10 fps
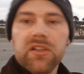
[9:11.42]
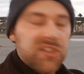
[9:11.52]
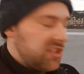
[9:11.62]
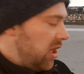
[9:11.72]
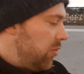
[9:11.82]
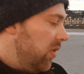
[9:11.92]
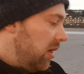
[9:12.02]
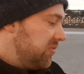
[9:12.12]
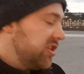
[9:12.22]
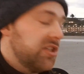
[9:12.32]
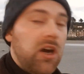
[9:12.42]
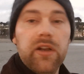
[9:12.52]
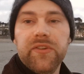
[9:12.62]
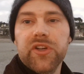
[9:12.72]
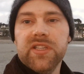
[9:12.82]
So I'm just
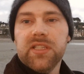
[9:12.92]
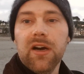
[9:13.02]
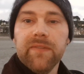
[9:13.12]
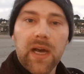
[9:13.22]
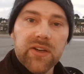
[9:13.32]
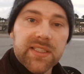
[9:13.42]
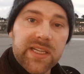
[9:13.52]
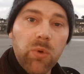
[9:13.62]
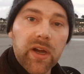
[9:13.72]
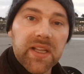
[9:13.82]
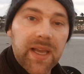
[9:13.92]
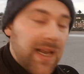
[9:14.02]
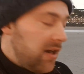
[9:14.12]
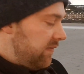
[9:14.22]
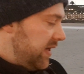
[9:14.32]
kind of doing stuff now to see what I can get
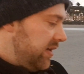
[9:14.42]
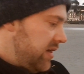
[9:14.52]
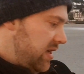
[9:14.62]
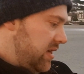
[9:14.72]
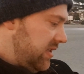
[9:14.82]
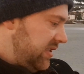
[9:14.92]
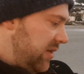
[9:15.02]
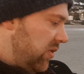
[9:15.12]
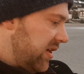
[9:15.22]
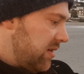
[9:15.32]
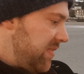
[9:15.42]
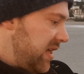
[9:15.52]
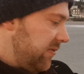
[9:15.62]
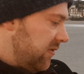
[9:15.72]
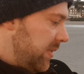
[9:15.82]
out of it, see what I can
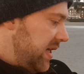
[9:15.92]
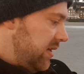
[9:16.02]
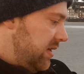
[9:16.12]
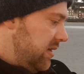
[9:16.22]
make from it.